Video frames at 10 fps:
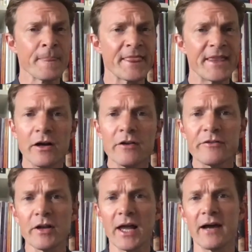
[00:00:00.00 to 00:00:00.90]
The
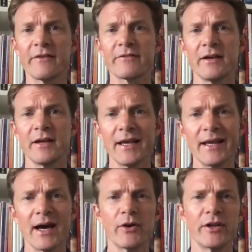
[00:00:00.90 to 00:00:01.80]
answer lies
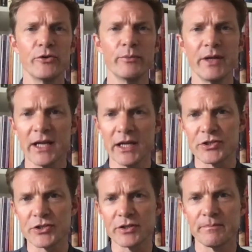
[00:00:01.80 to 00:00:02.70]
in our human
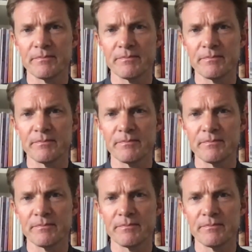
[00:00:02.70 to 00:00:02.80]
nature.